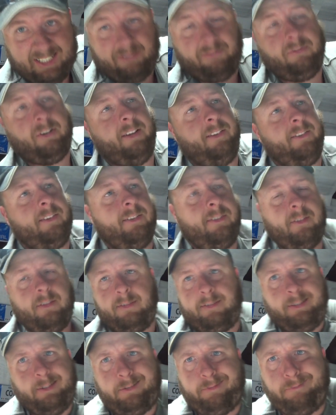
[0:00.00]
ones because
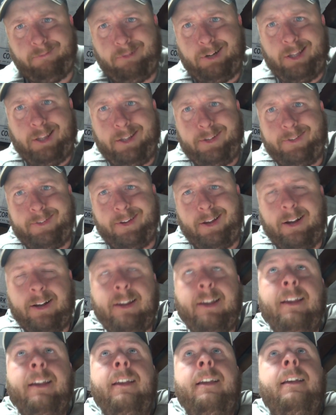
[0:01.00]
those just really
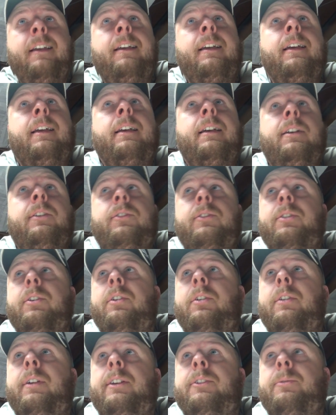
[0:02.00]
suck.
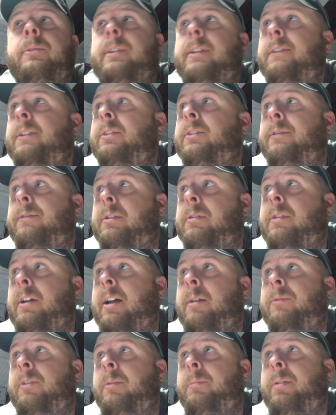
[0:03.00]
So these ones I've used a few
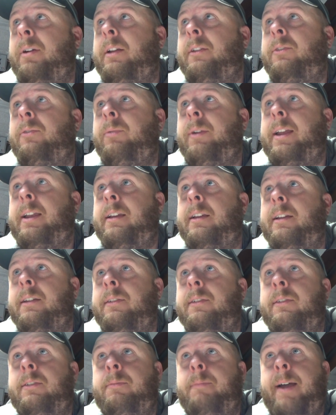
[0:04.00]
times. They're pretty sweet.
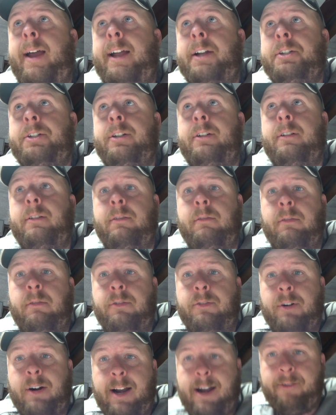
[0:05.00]
Just smasher
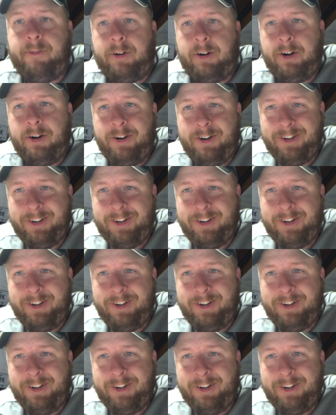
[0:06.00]
and driver.